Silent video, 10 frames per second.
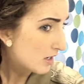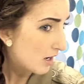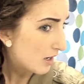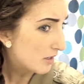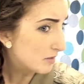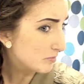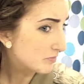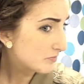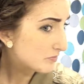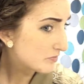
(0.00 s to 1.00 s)

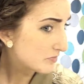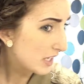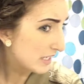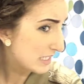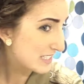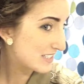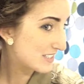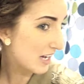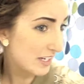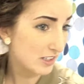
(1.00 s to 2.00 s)
um, any
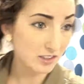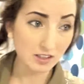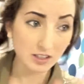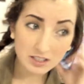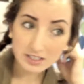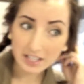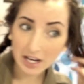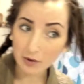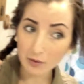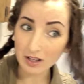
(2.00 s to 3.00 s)
style. See
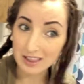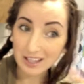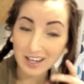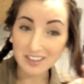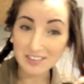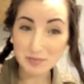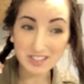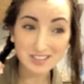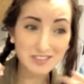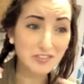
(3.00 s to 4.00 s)
how a lot of
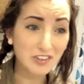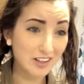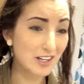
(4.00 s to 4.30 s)
pieces fall